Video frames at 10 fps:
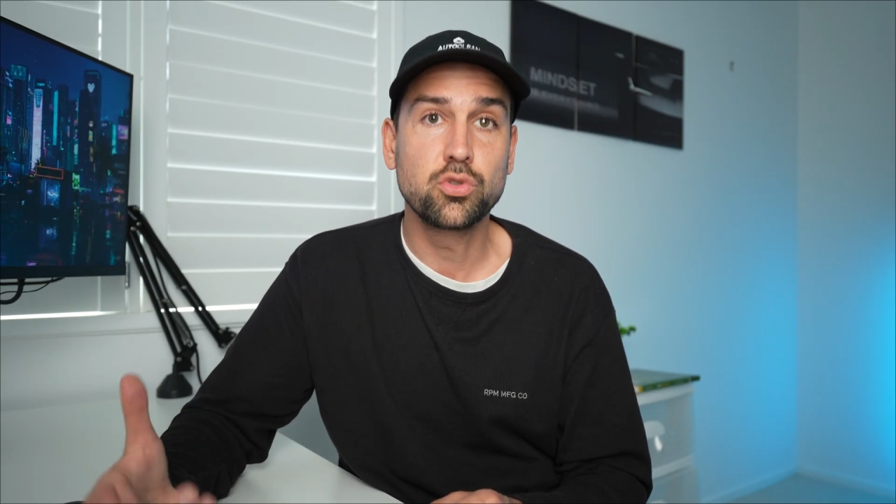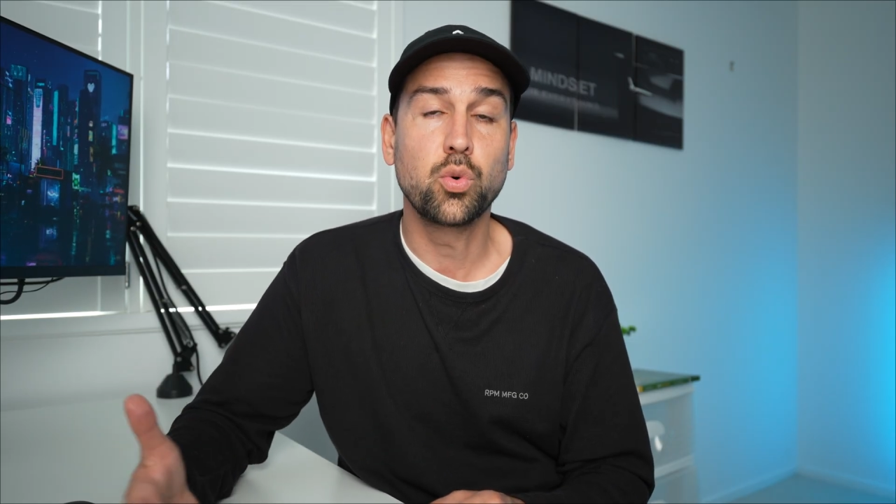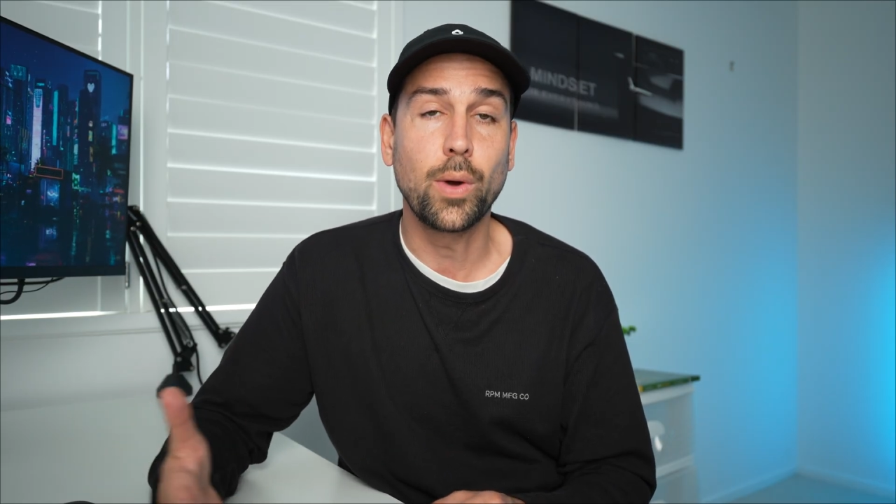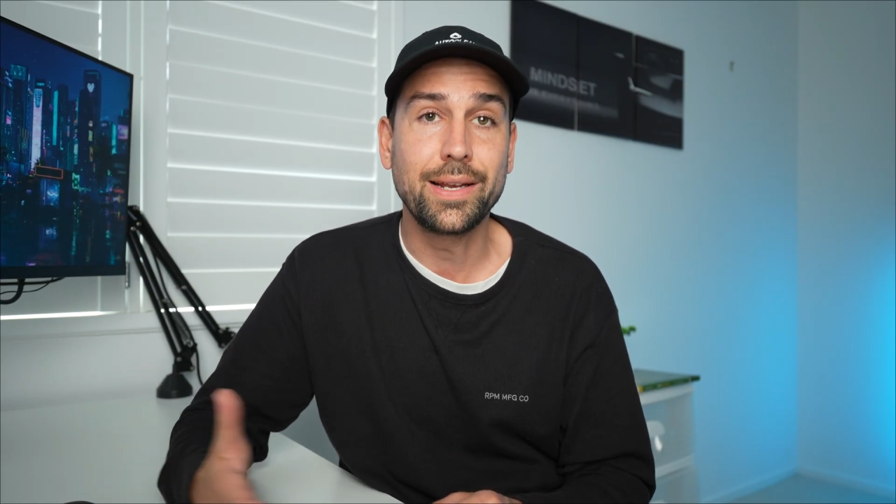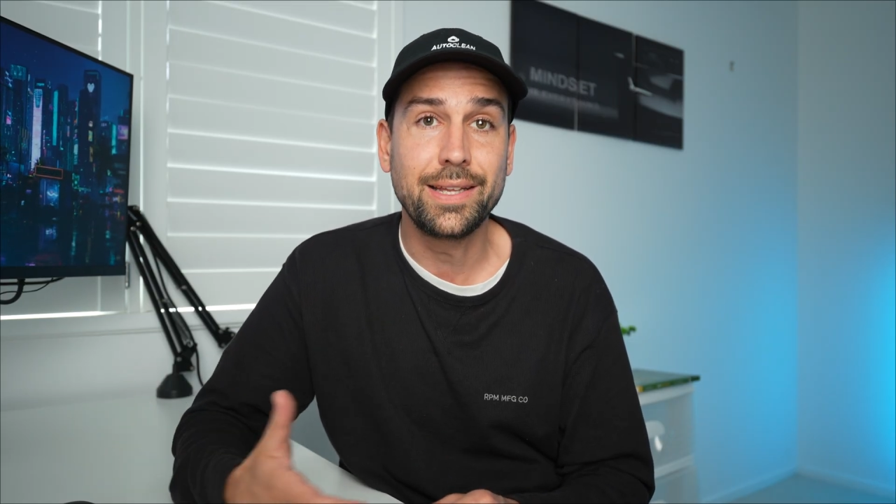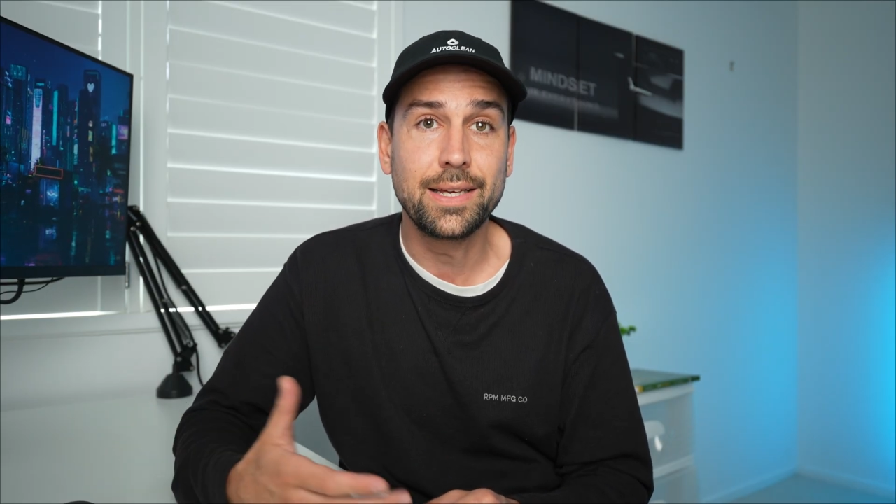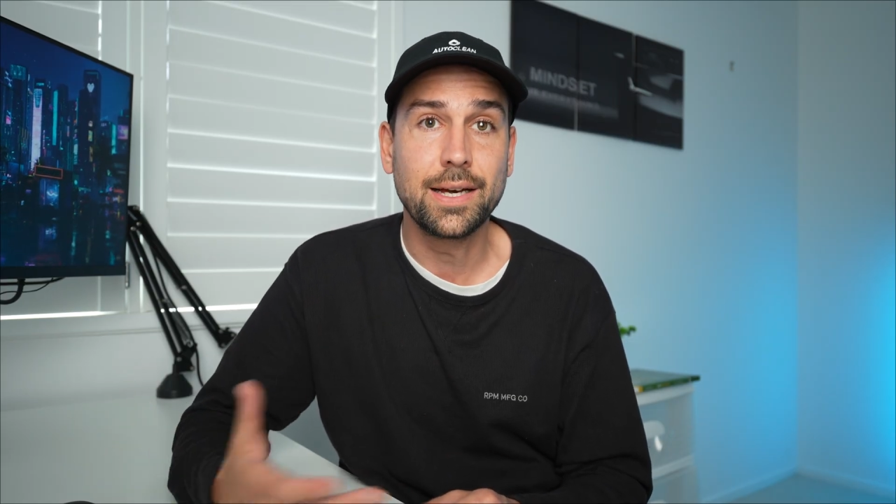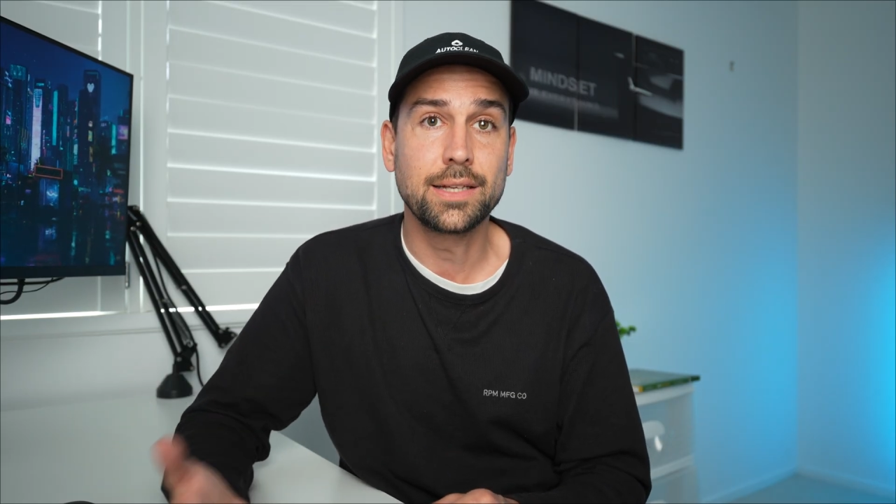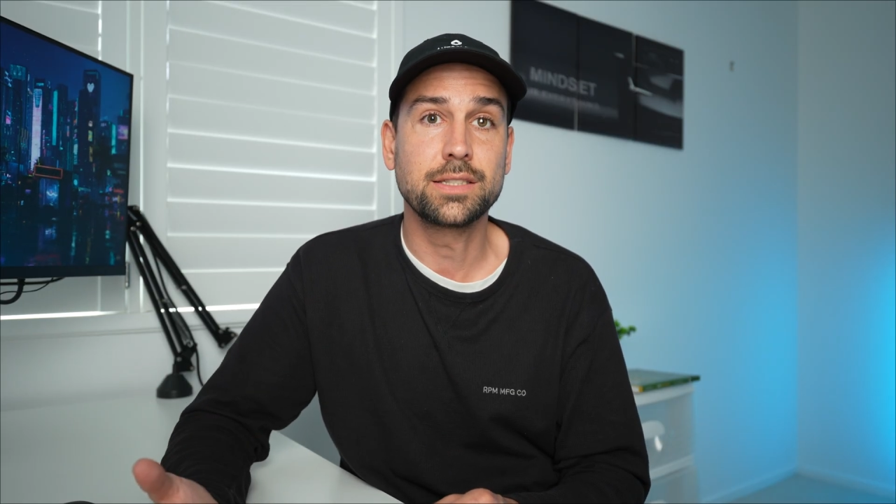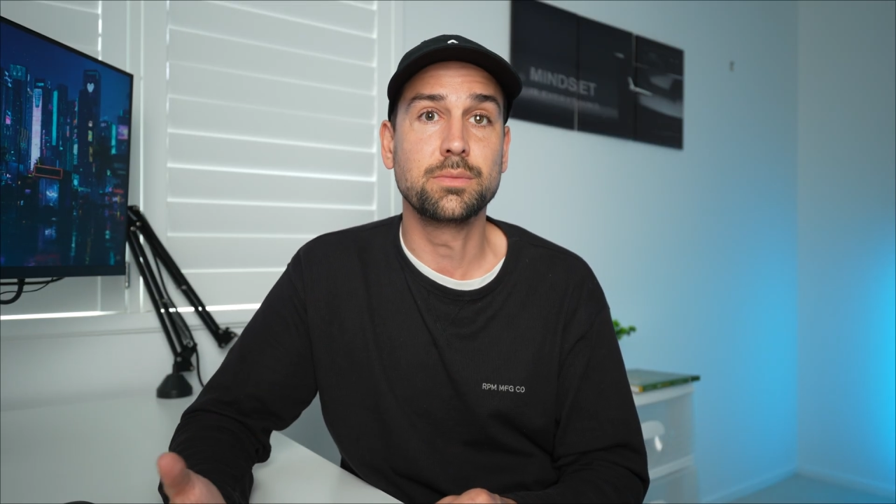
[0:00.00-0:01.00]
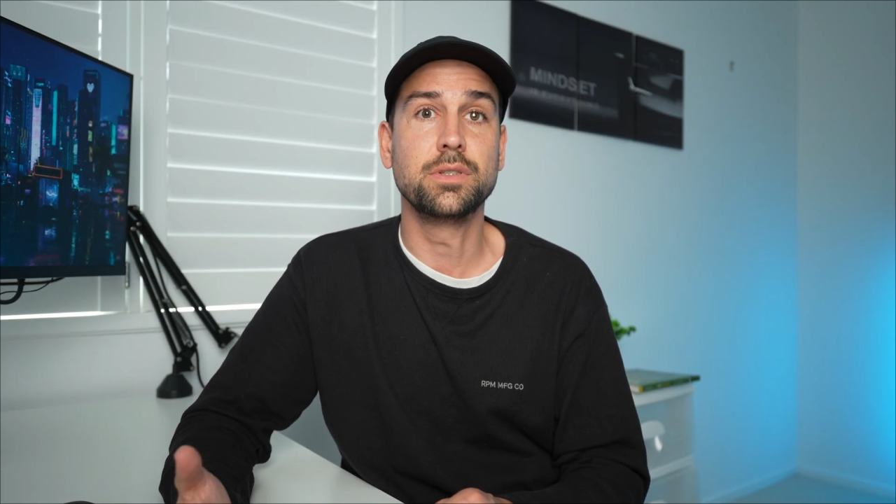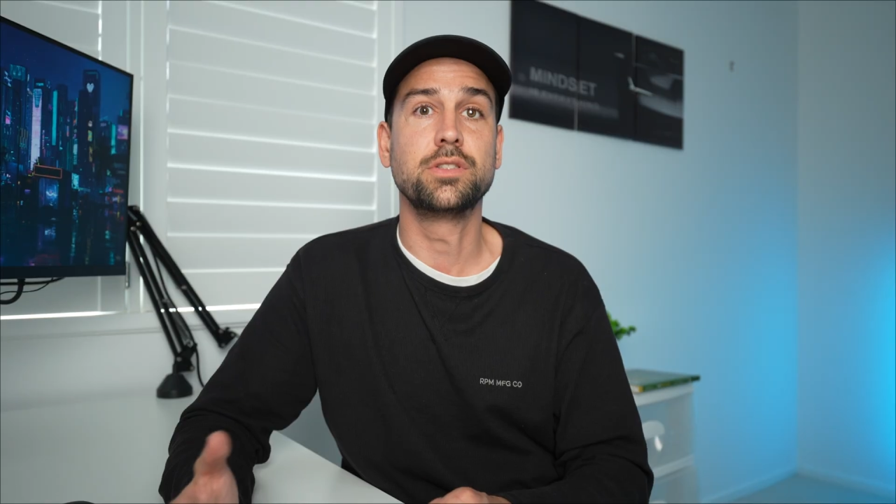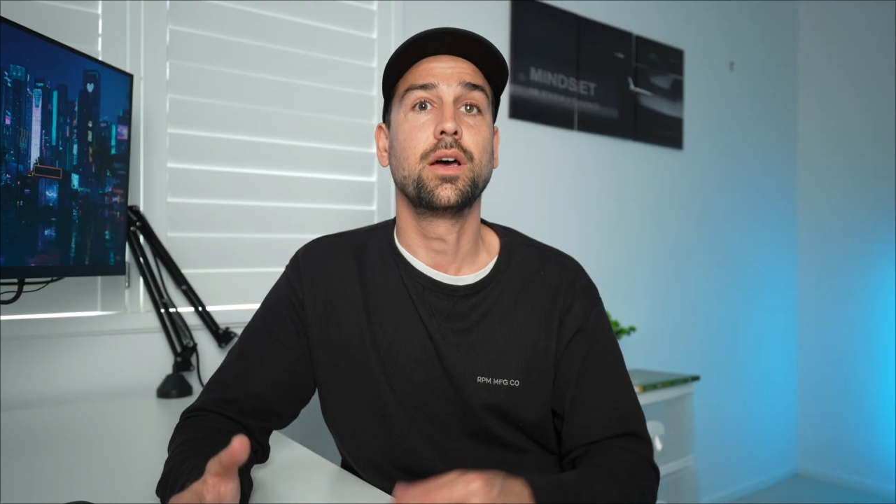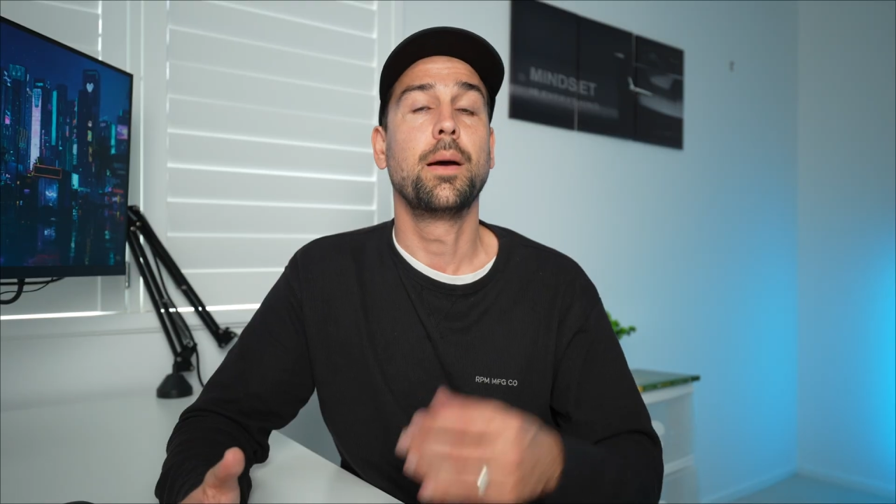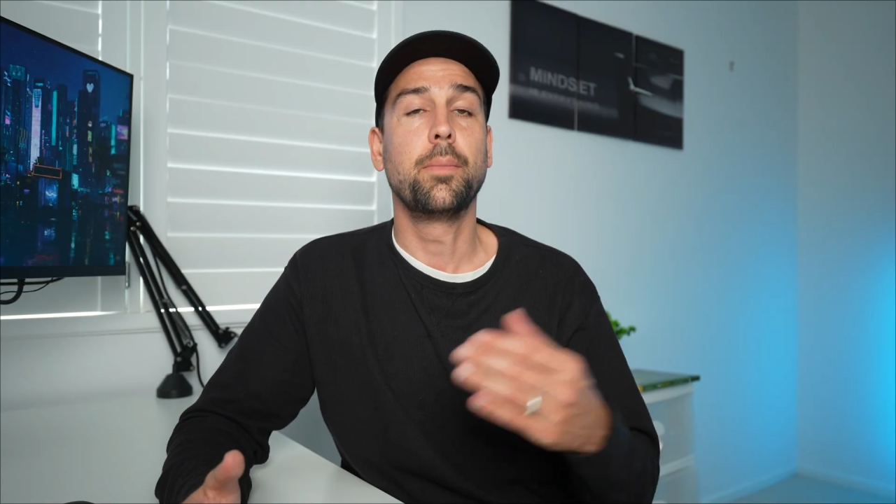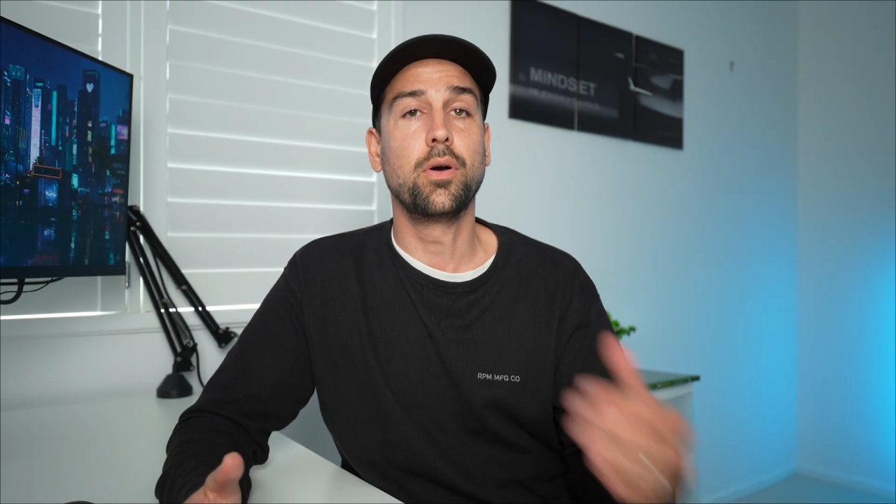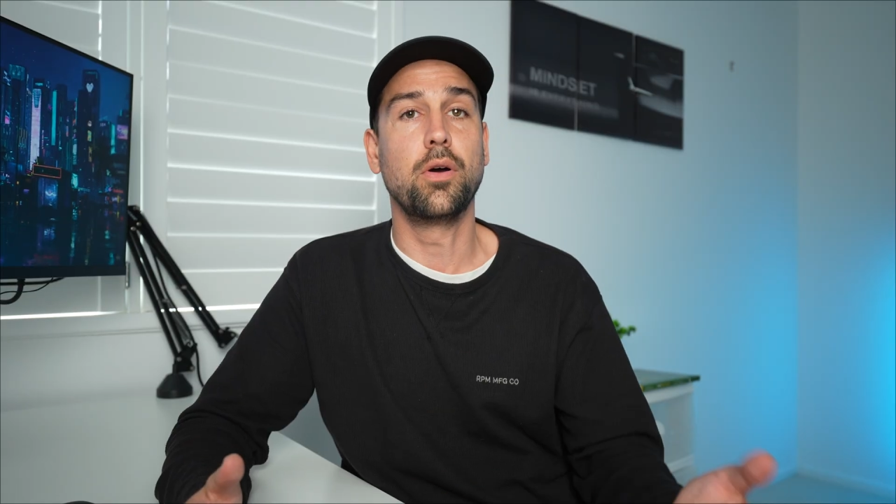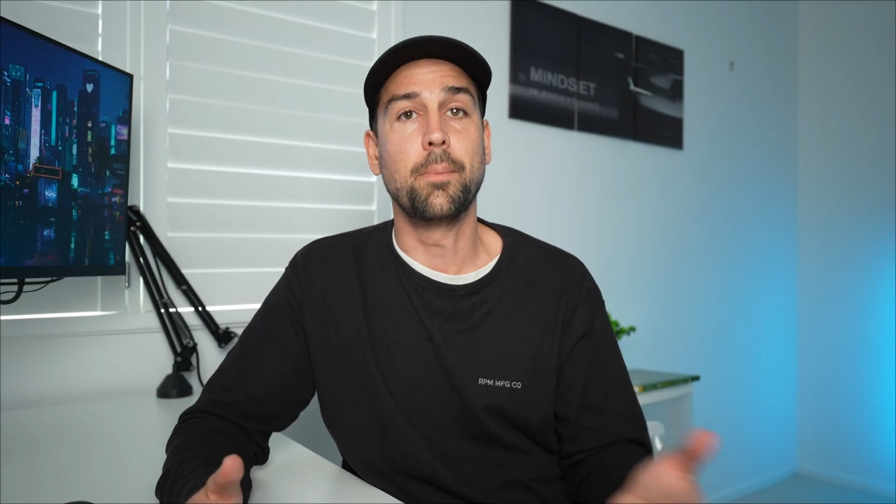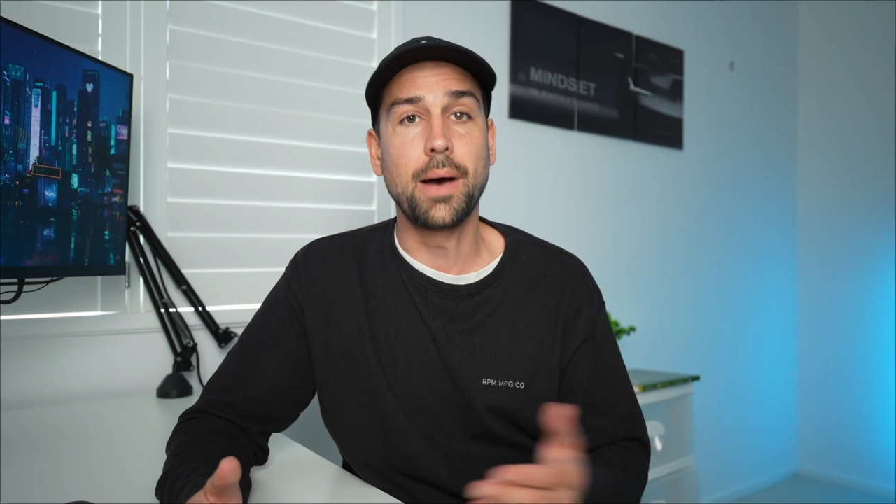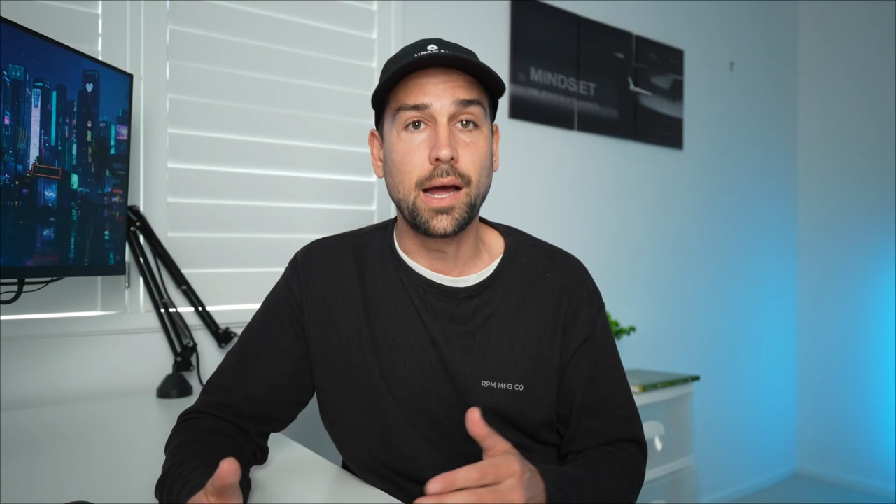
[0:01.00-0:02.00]
20 customers per
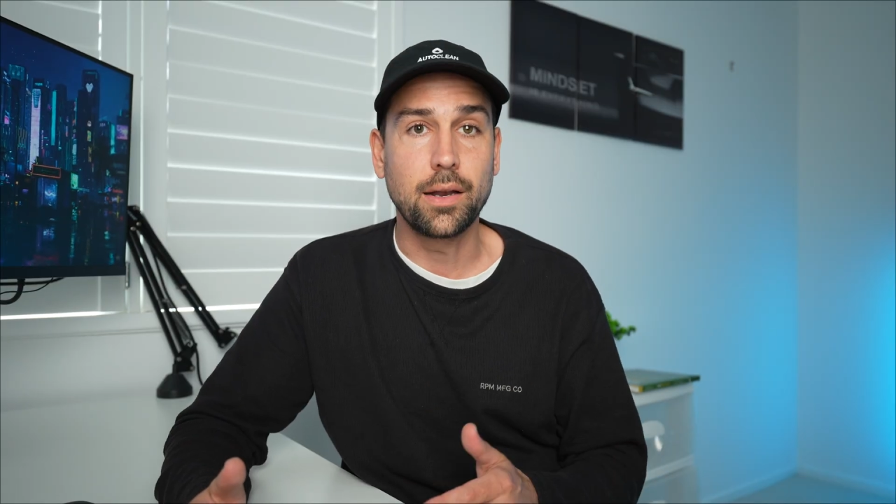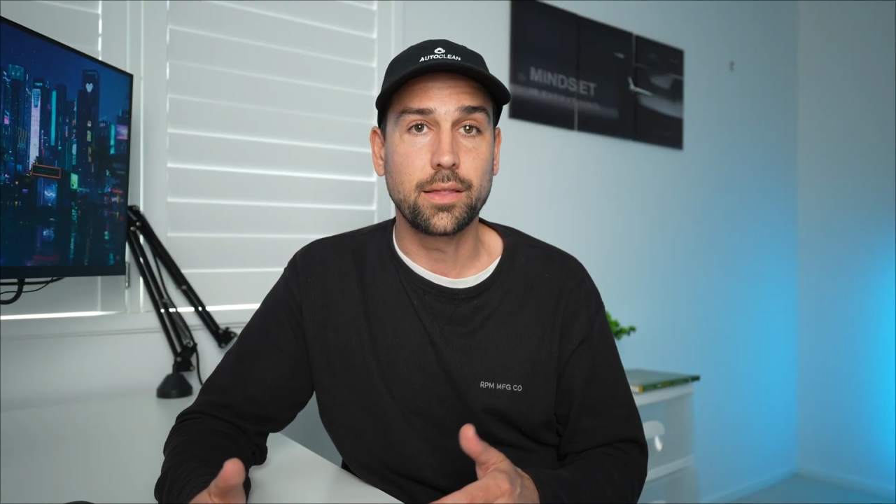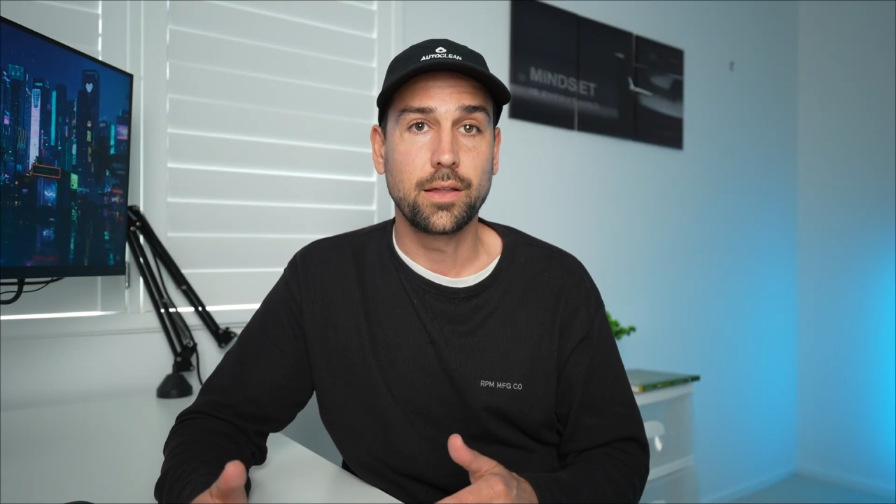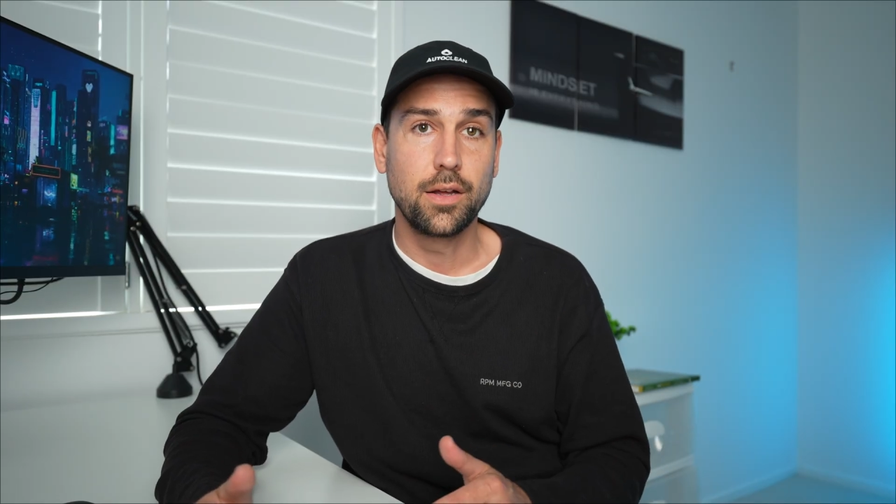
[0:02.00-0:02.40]
month,